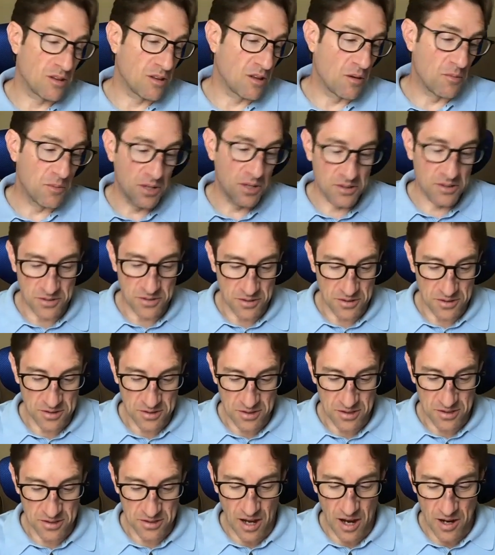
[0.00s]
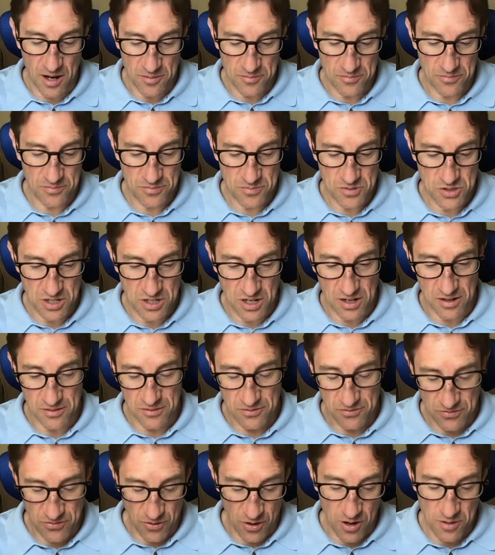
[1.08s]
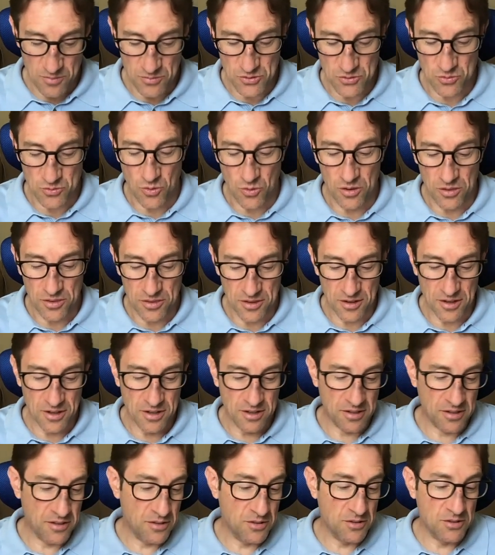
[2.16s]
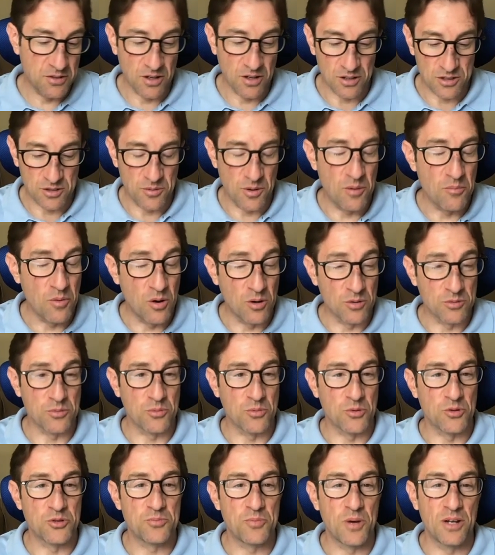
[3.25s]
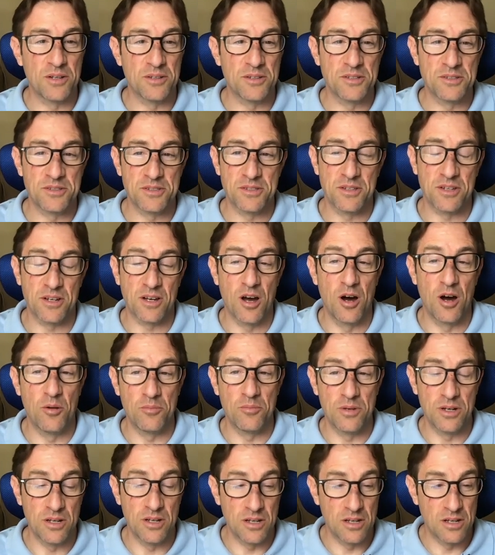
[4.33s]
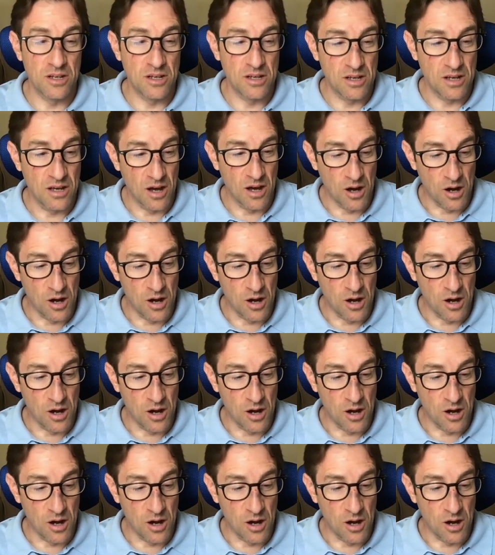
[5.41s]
I mean, so the time frame is one thing, and you talked about multiple respondents at the company.